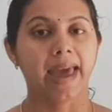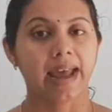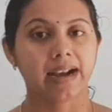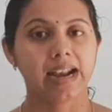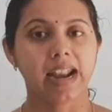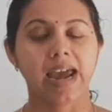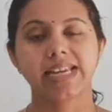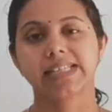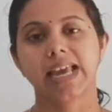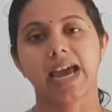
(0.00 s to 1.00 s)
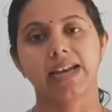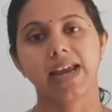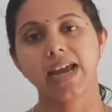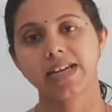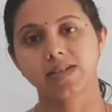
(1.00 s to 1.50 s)
parallel lines and
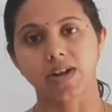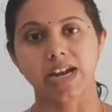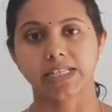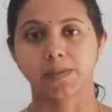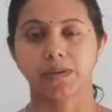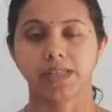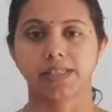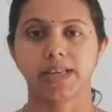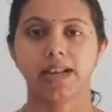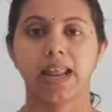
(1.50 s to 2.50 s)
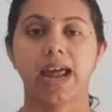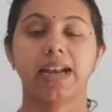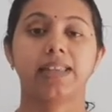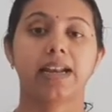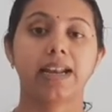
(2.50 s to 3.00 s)
a transversal
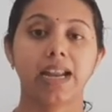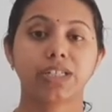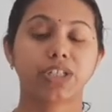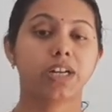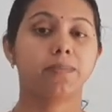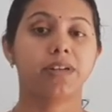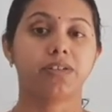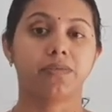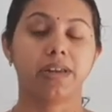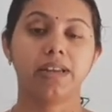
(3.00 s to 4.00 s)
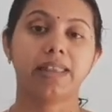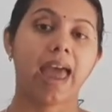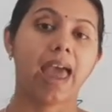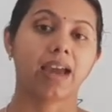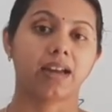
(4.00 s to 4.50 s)
and the relation between the
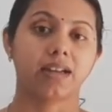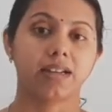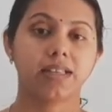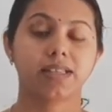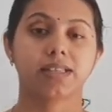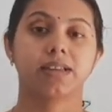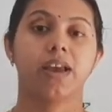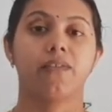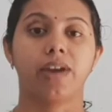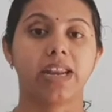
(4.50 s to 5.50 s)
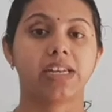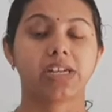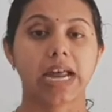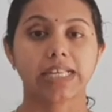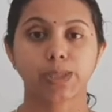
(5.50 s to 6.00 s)
angles when a
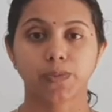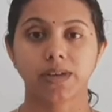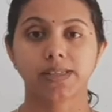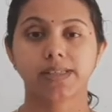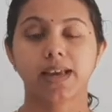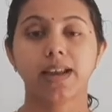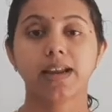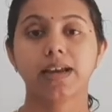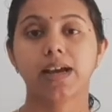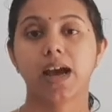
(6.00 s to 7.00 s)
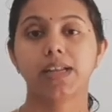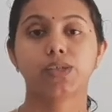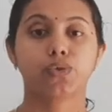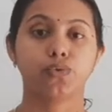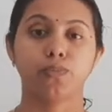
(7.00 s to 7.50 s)
transversal
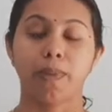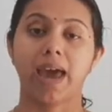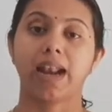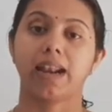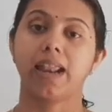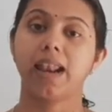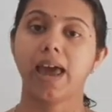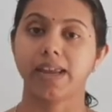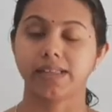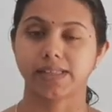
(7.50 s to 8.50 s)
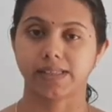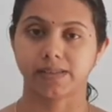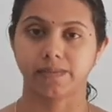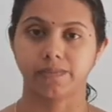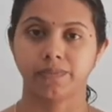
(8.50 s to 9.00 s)
cuts two parallel lines.